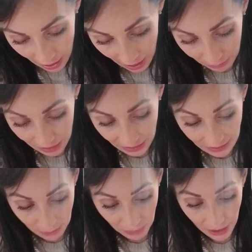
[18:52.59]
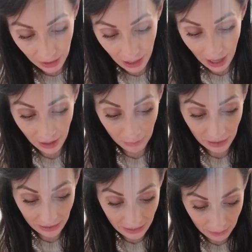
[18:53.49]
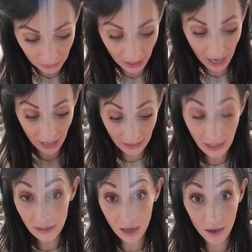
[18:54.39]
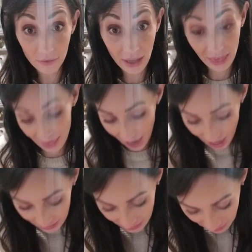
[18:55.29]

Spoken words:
and I'm going to dip it, and I'm going to dip the excess off like that,